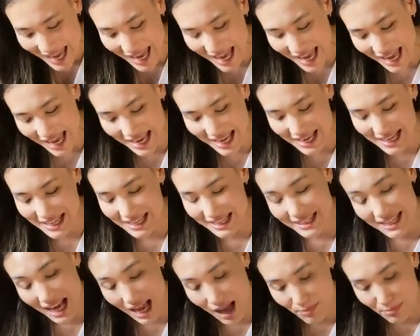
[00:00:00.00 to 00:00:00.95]
a
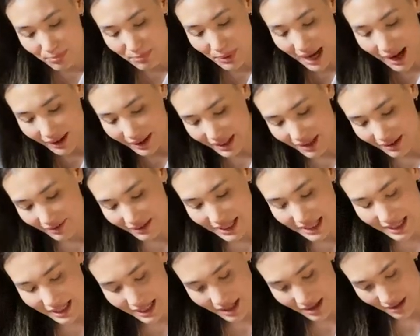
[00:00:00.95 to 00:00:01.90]
top pocket right
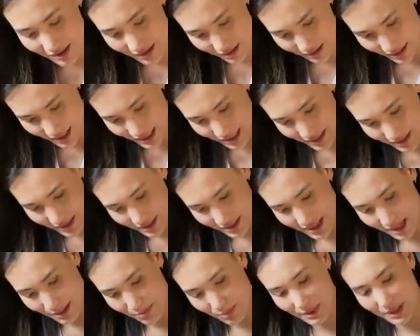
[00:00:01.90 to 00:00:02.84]
here that has a
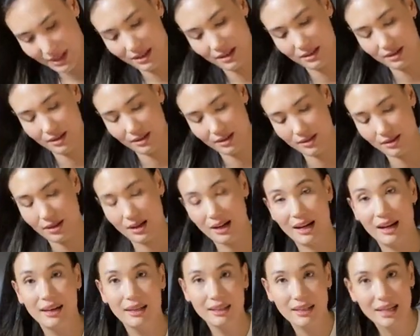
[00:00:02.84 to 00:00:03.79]
zip,
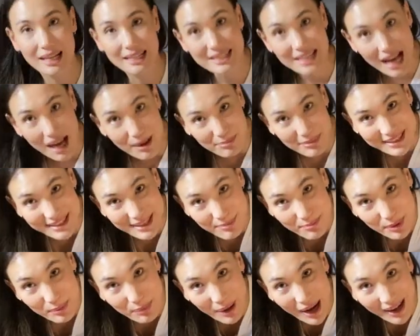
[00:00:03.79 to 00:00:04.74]
a top zip
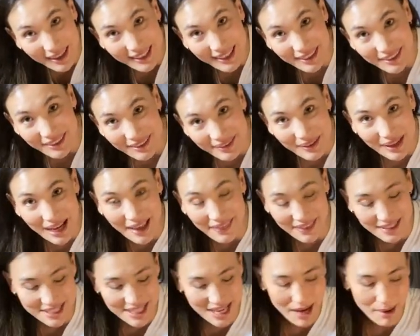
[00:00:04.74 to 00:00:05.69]
pocket at
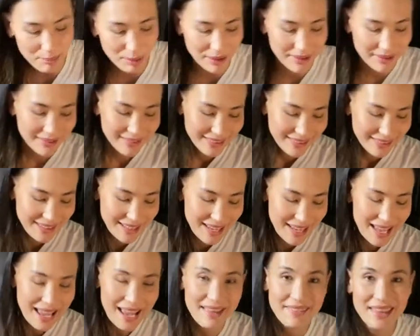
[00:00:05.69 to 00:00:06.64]
the top,
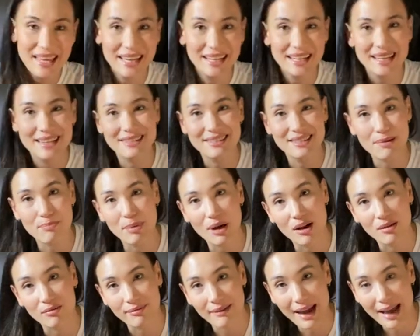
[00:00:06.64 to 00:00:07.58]
and then a zip
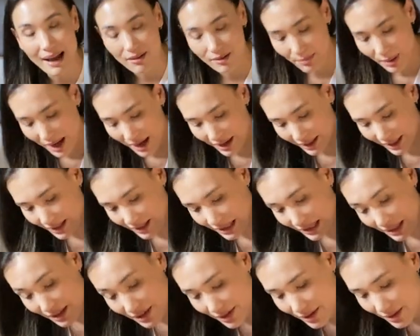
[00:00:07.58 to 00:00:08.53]
around pocket
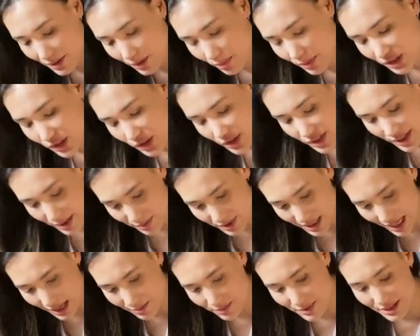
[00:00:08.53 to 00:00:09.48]
here, which
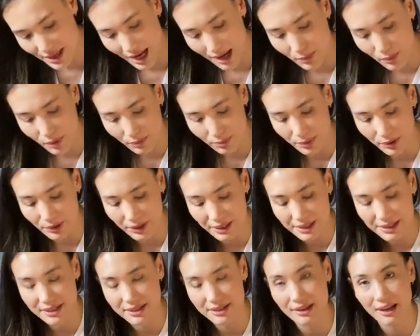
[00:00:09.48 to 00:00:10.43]
sometimes I will
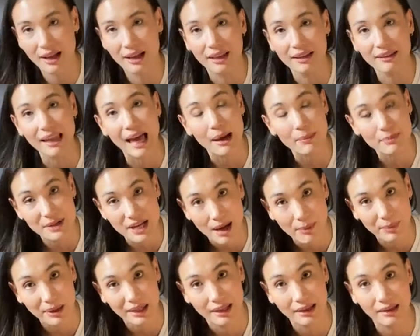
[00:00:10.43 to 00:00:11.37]
put a
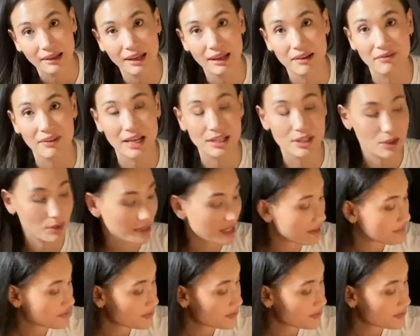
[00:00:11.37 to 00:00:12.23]
laptop in if I don't have